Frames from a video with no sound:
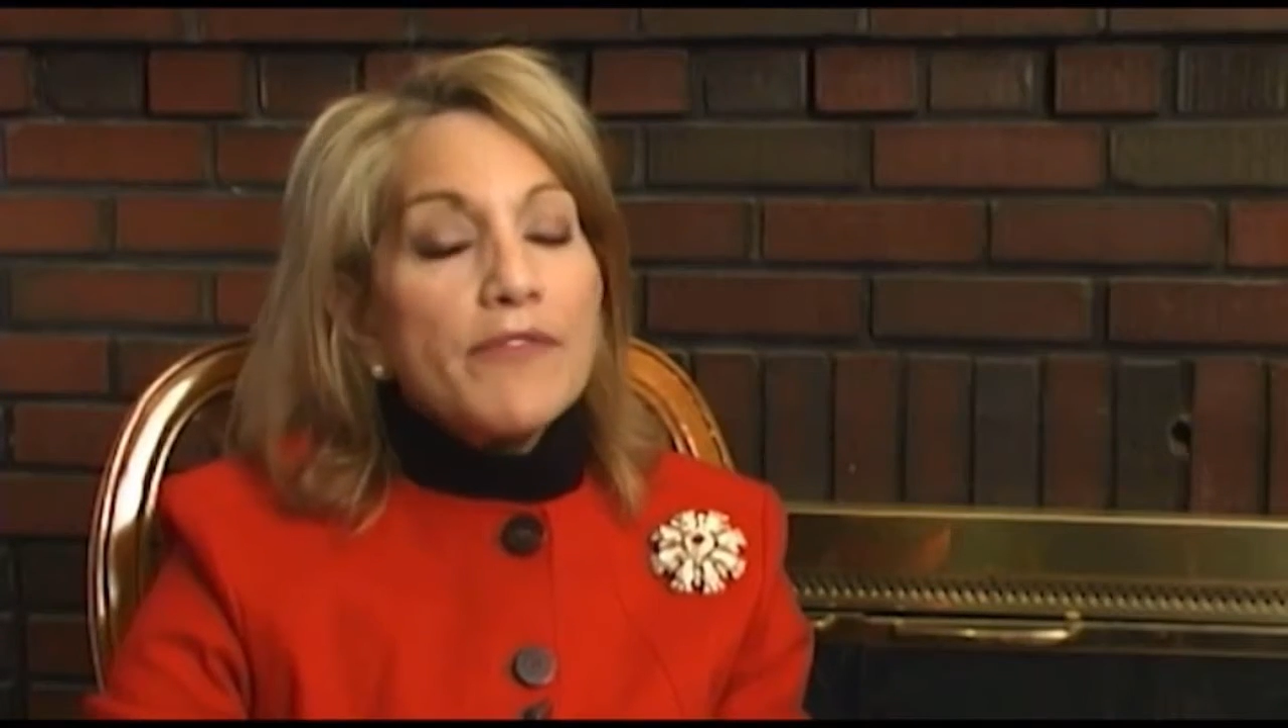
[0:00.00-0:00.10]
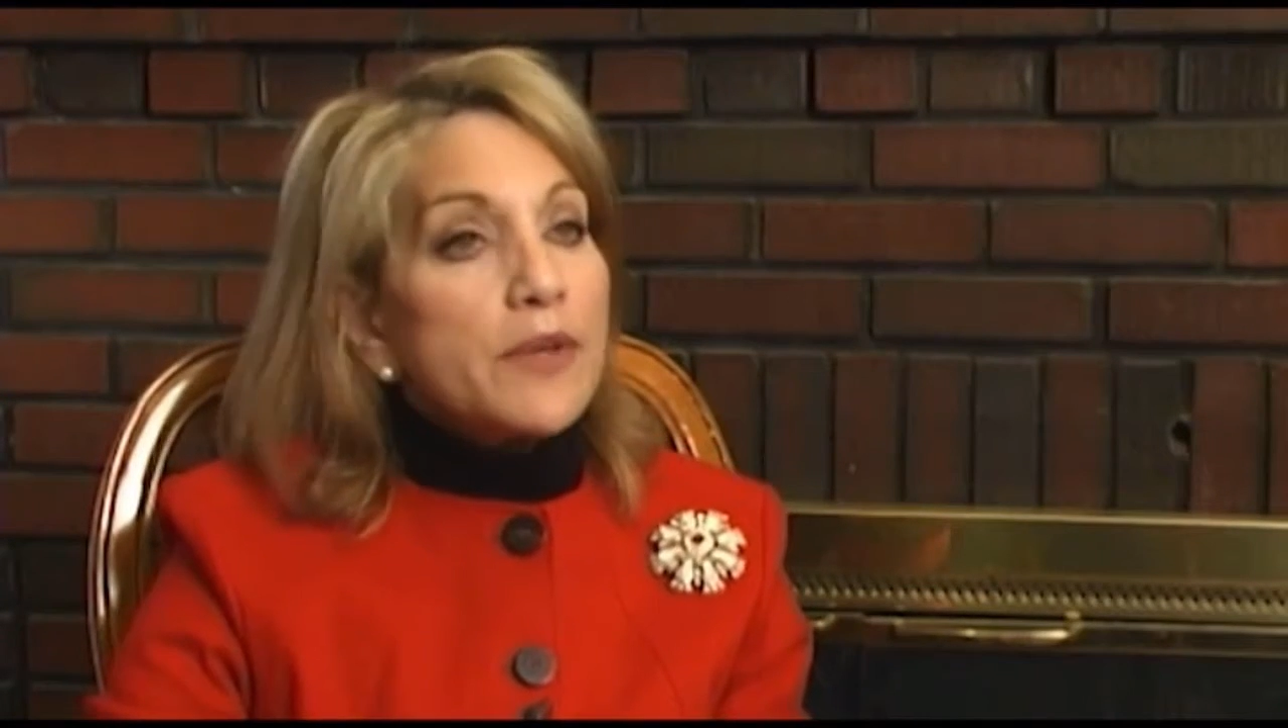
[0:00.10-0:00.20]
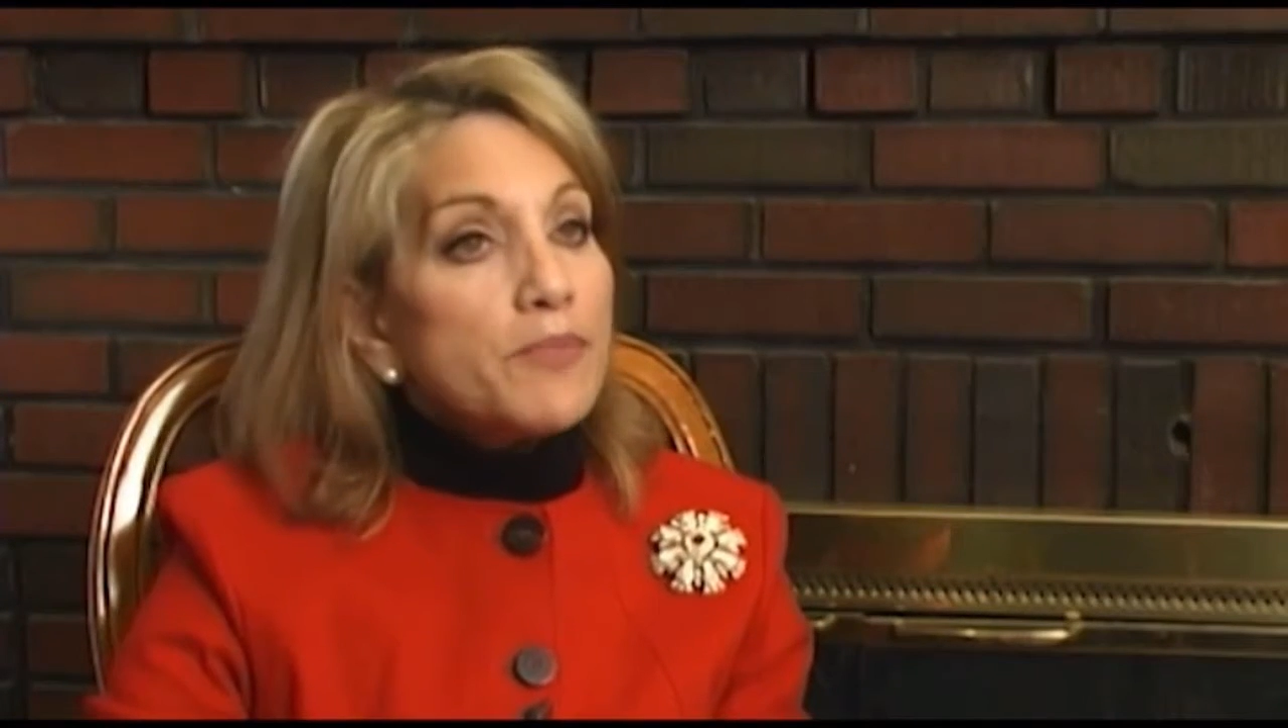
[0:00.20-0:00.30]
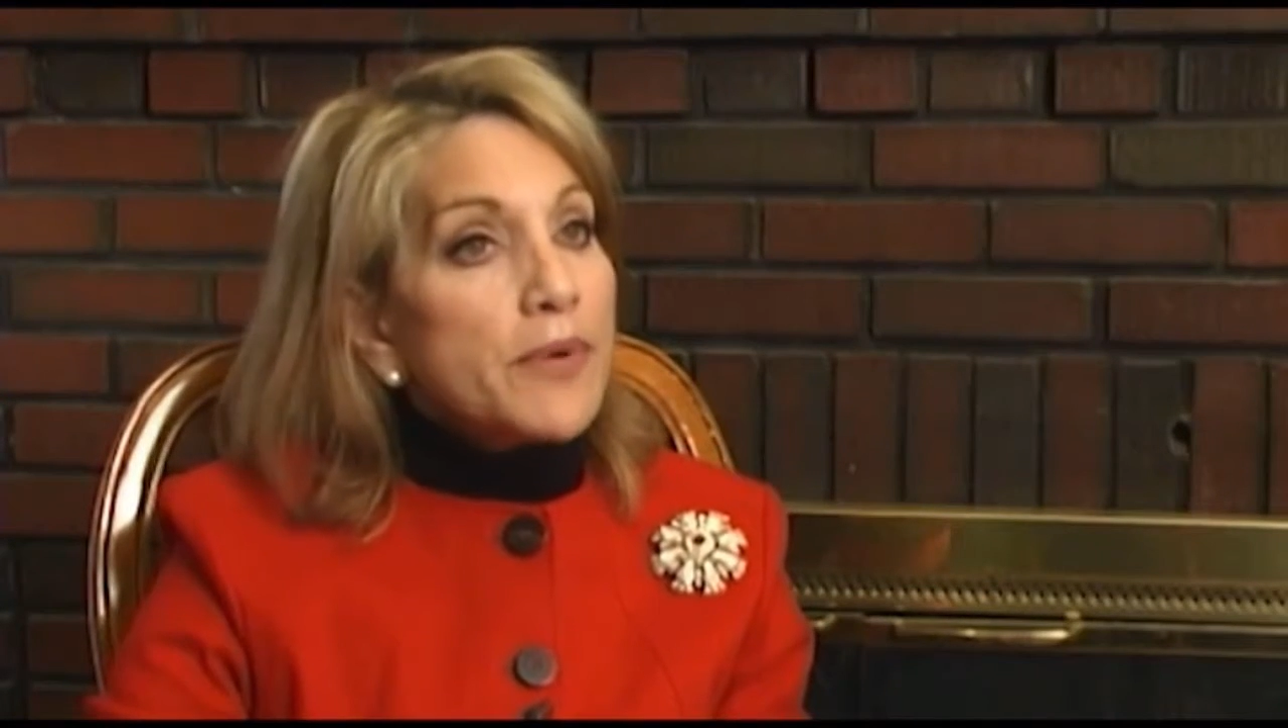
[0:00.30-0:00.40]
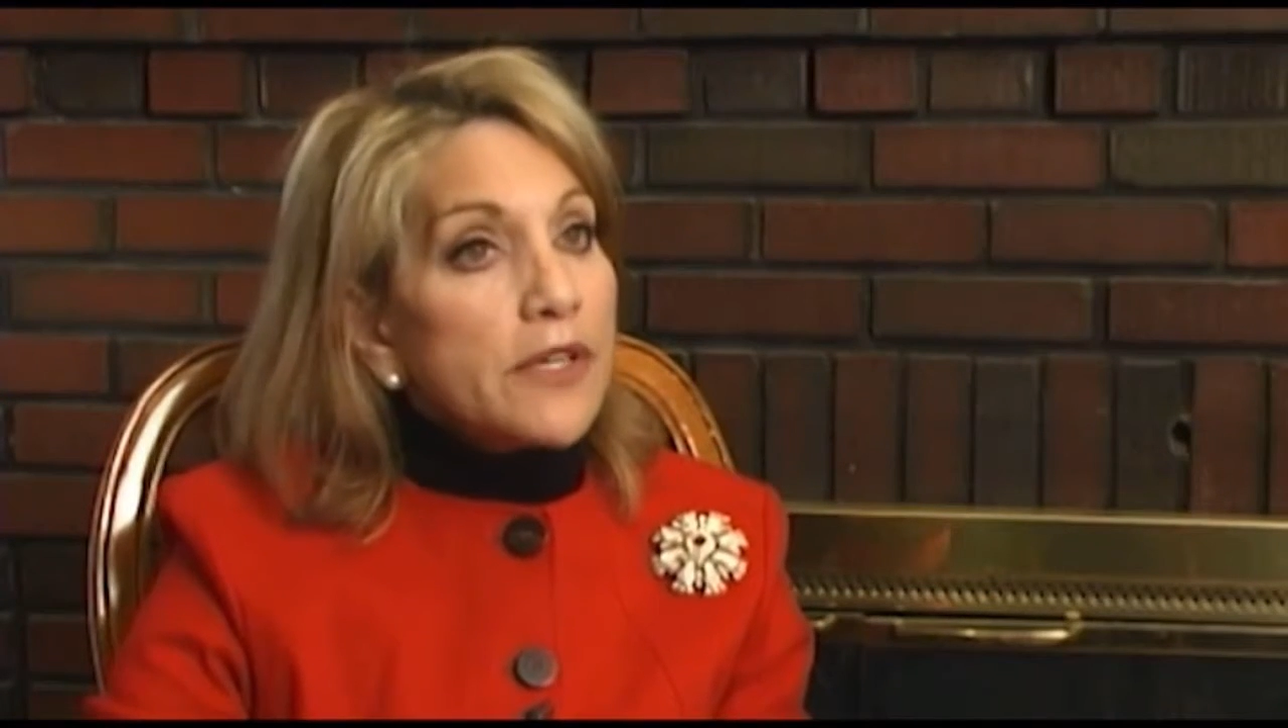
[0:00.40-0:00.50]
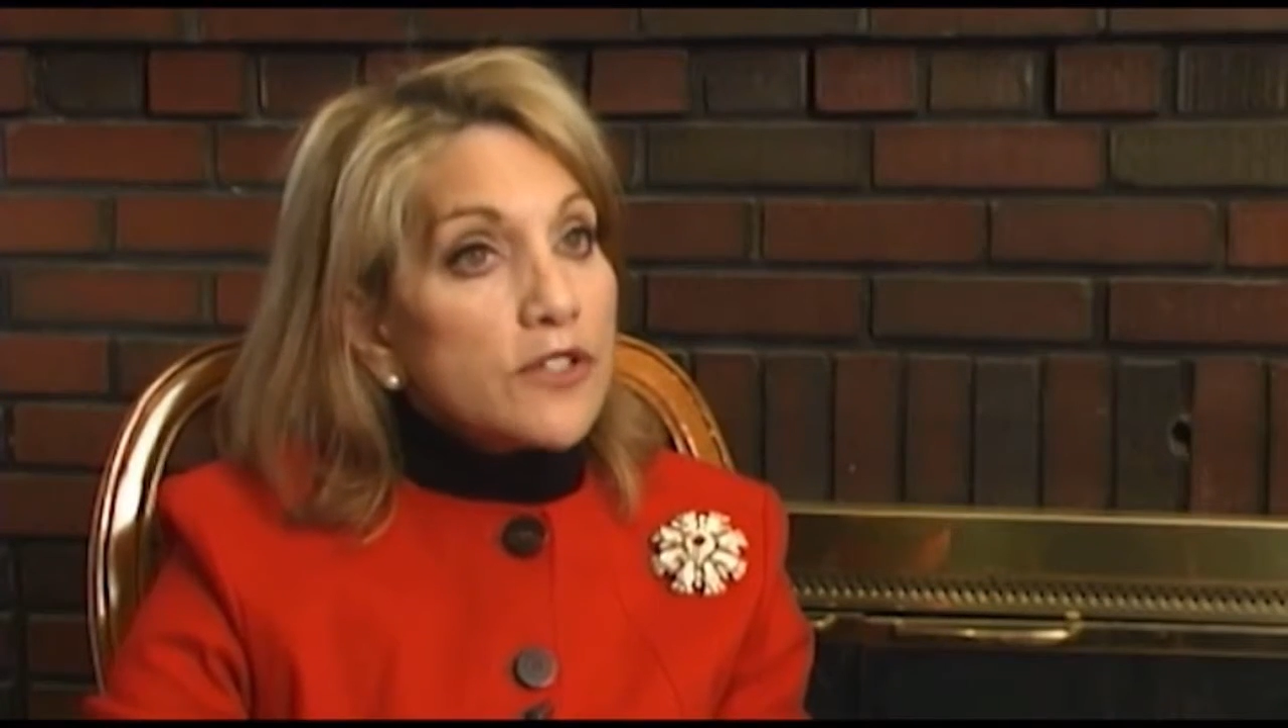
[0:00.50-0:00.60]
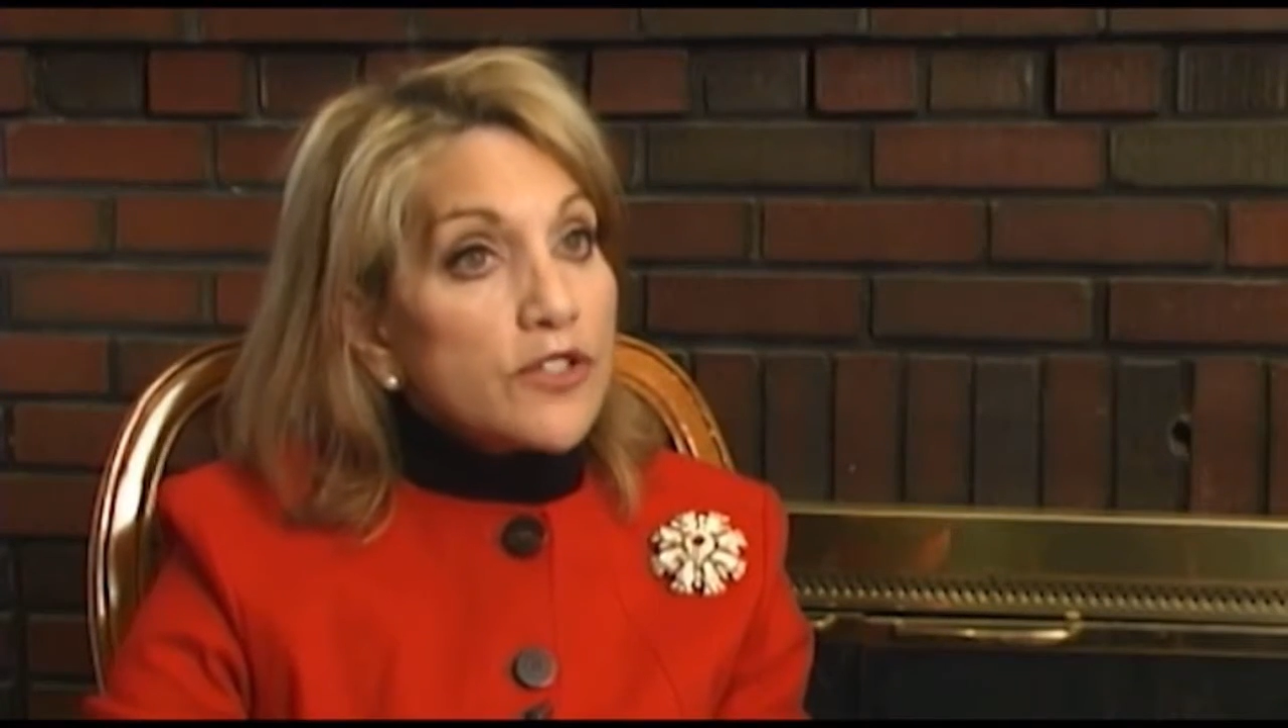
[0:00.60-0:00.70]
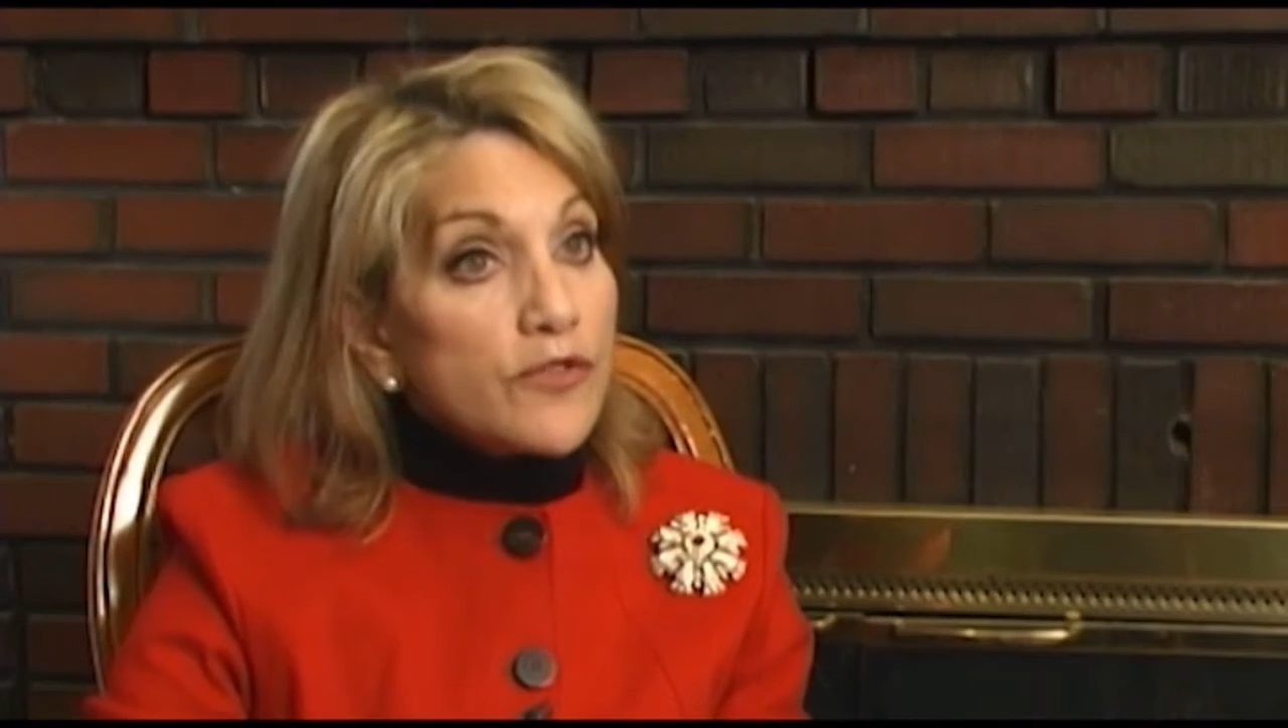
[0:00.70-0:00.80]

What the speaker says: the opinions